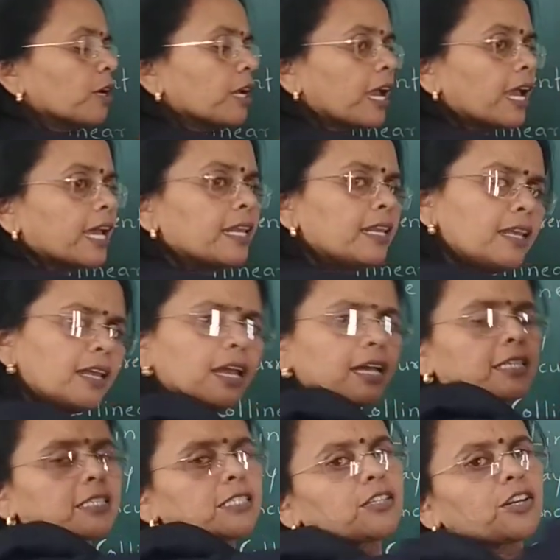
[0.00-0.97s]
any
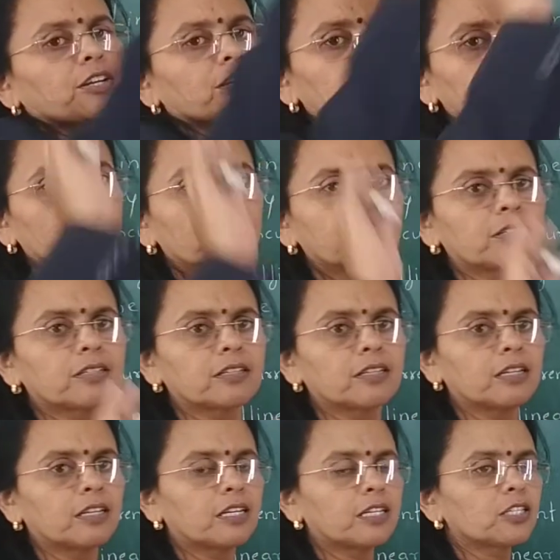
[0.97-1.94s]
extent,
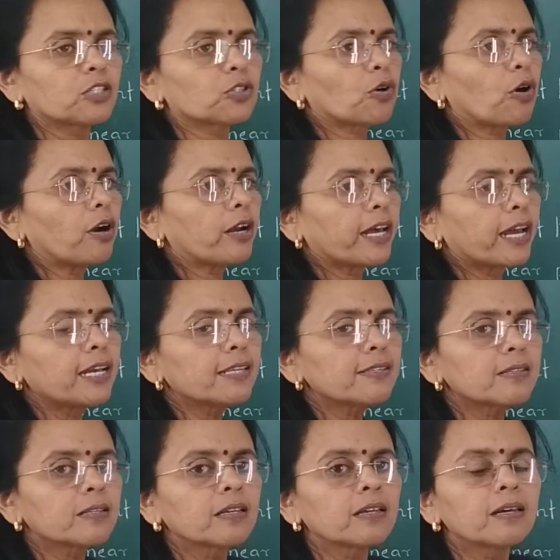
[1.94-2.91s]
it is called
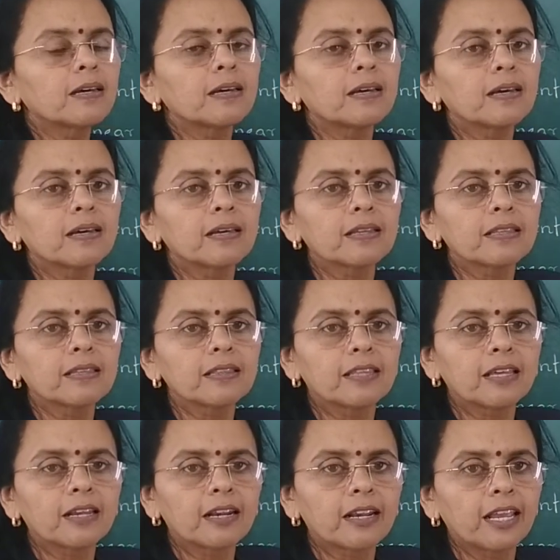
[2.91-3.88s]
as
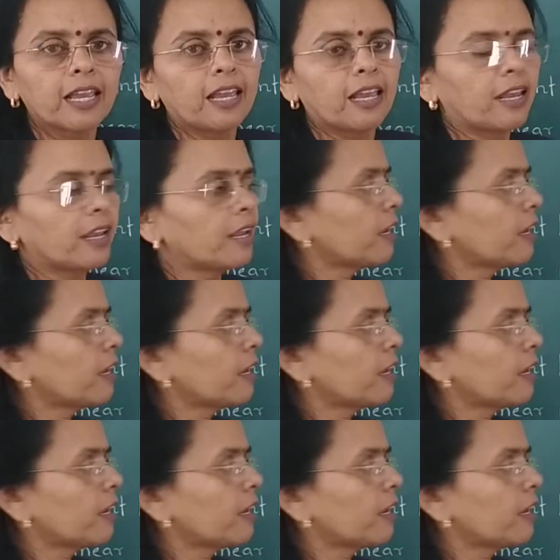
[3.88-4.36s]
the ray.